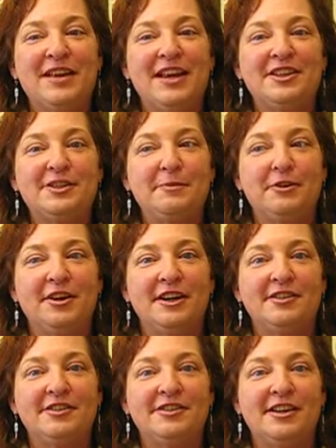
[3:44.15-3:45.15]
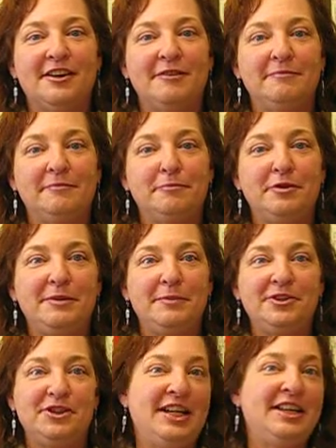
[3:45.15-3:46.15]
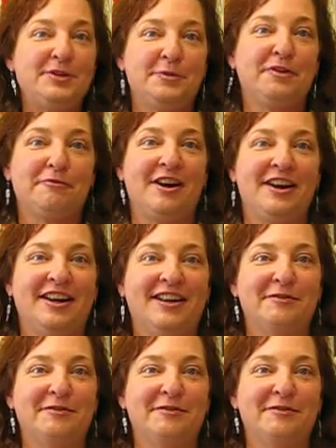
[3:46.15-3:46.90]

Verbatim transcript: experienced pretty much ease with writing.